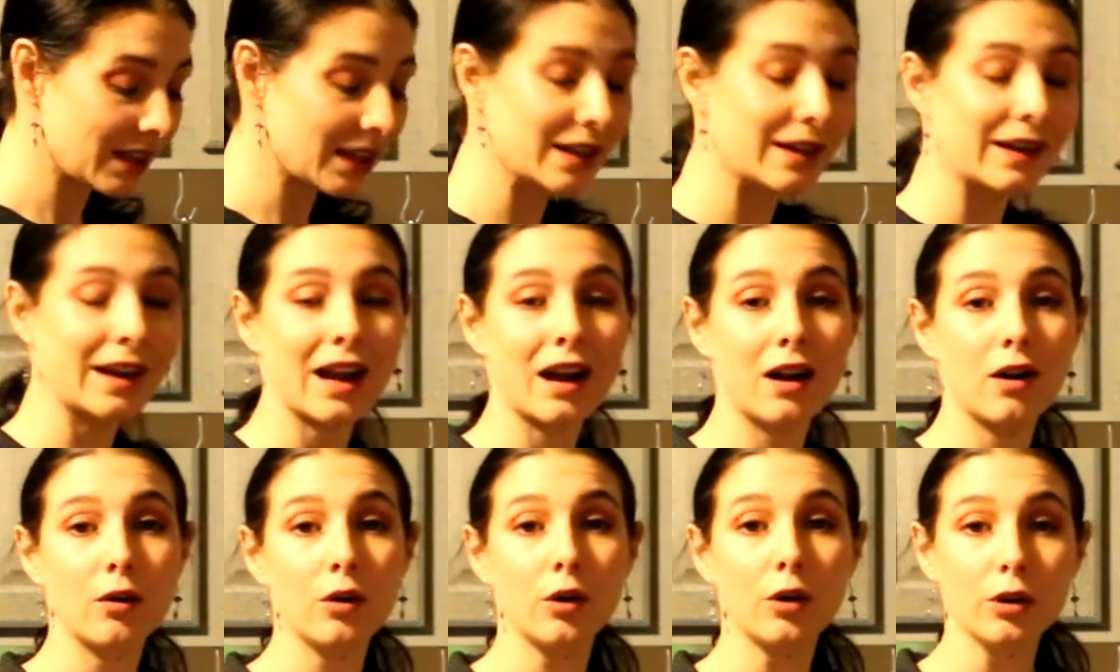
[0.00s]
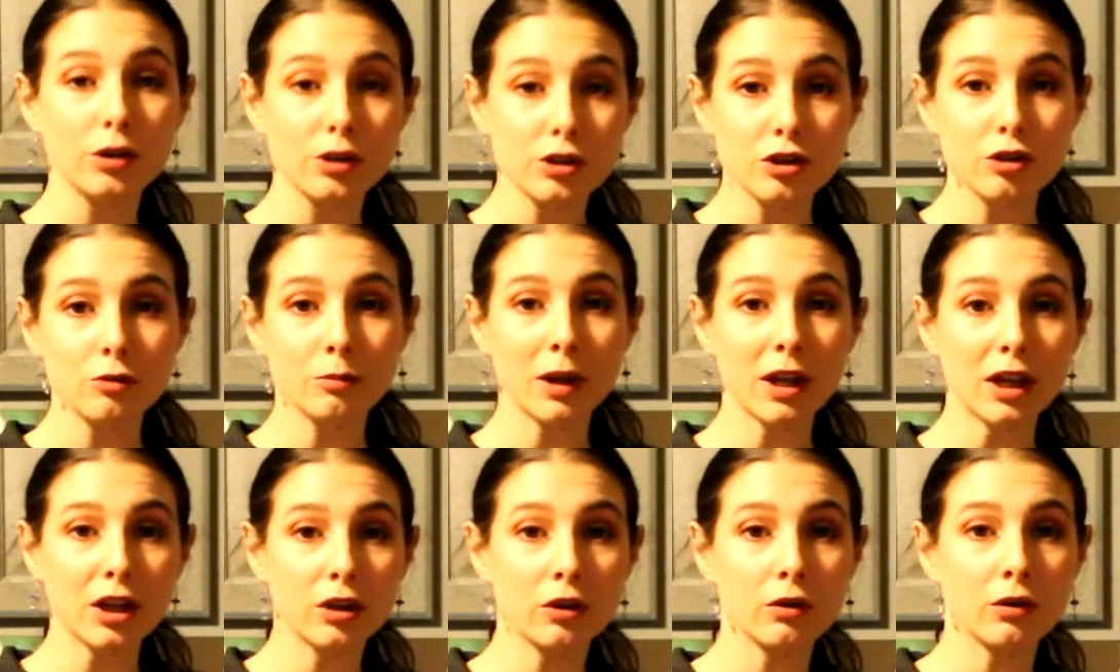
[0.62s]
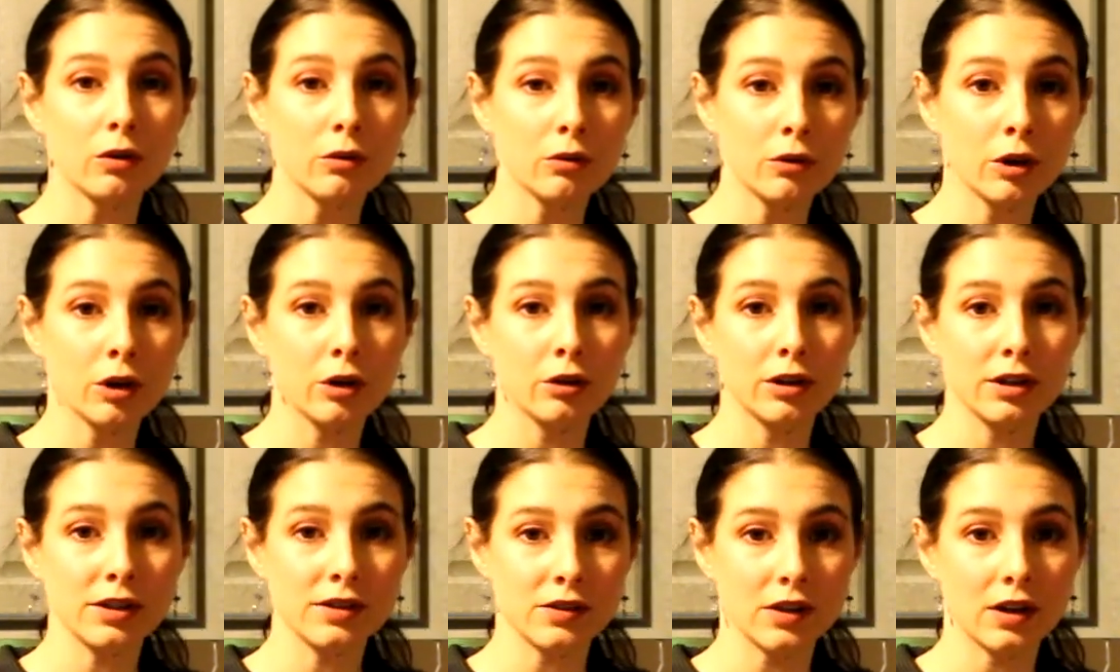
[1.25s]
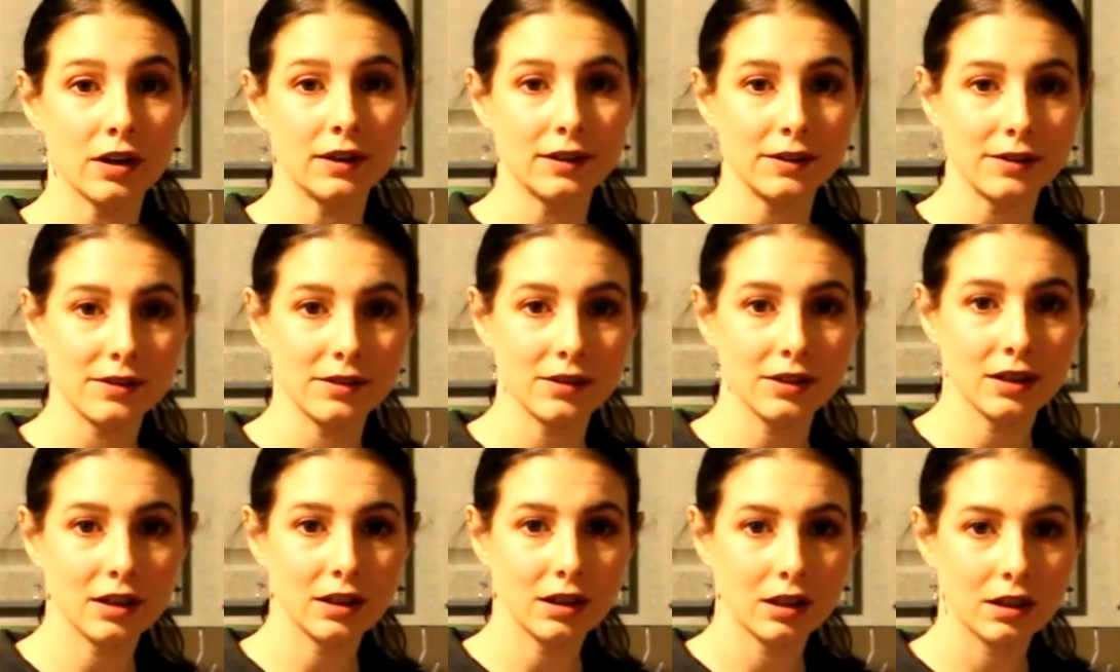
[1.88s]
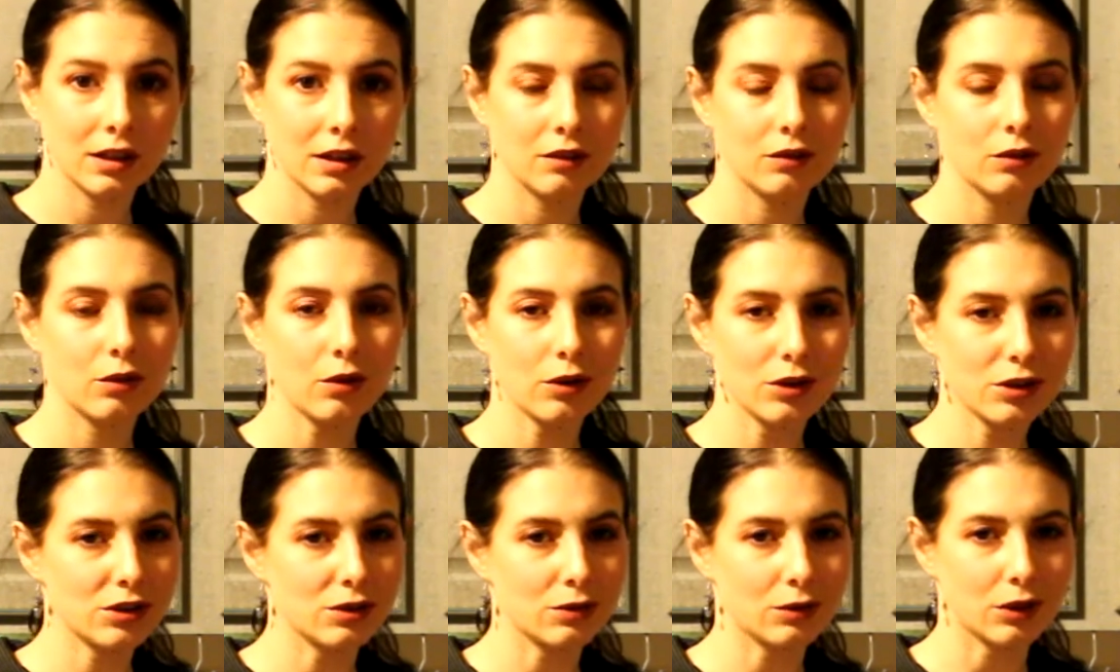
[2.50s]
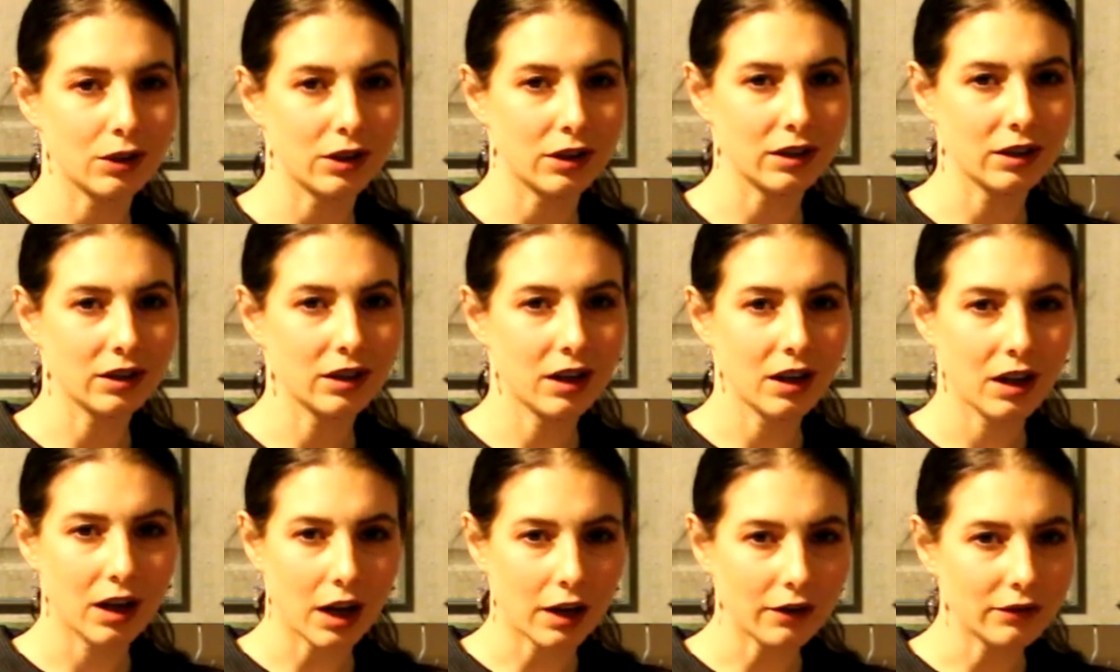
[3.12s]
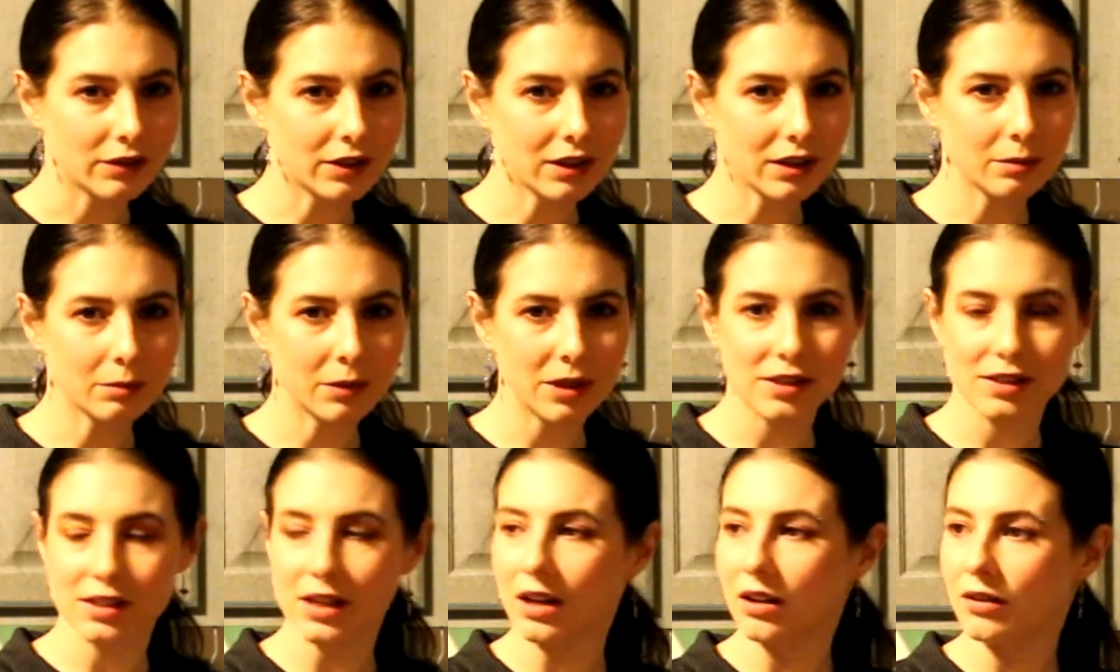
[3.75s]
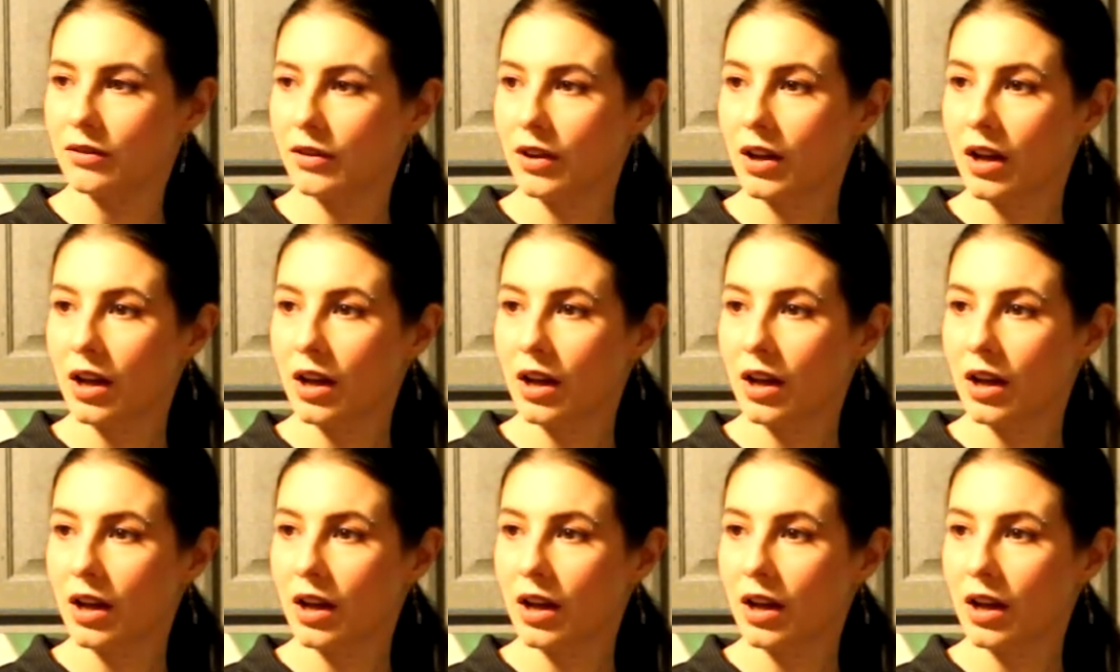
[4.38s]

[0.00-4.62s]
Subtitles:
Now, could you make your own curry sauce? Of course you could. I've done it myself.